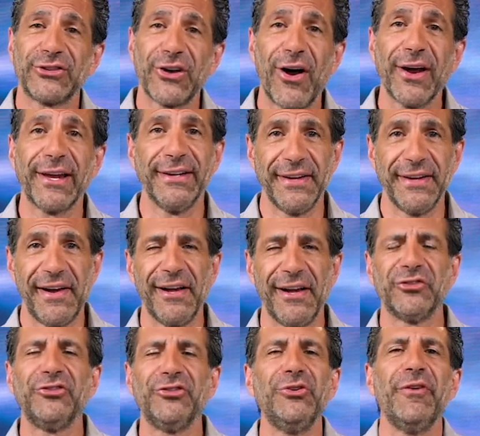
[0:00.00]
talking to
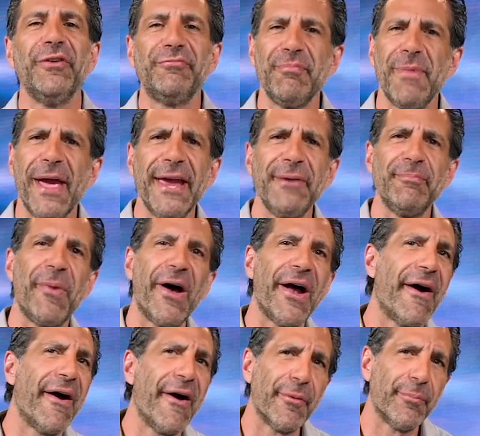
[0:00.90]
us. "You have made
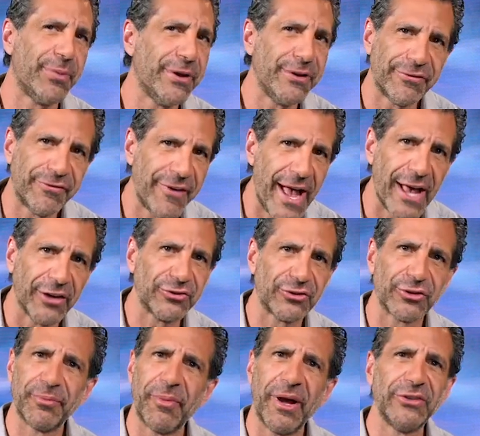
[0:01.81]
my heart beat
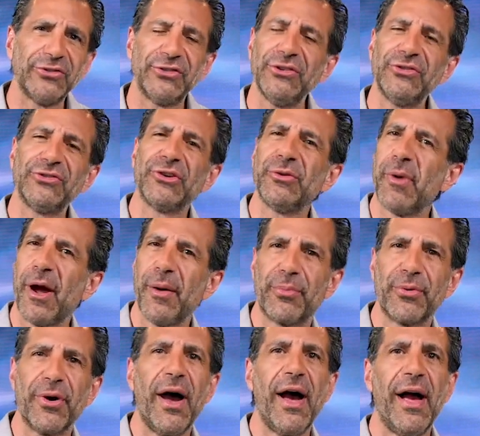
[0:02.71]
faster, my sister, my
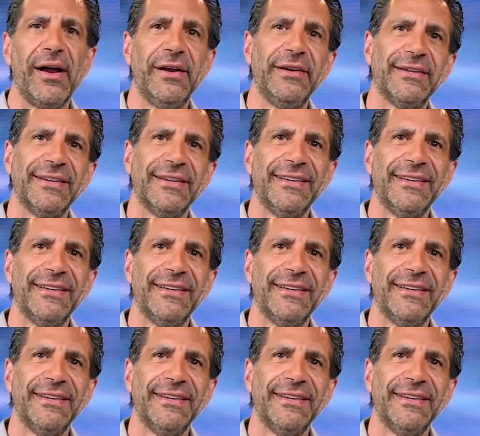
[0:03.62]
bride.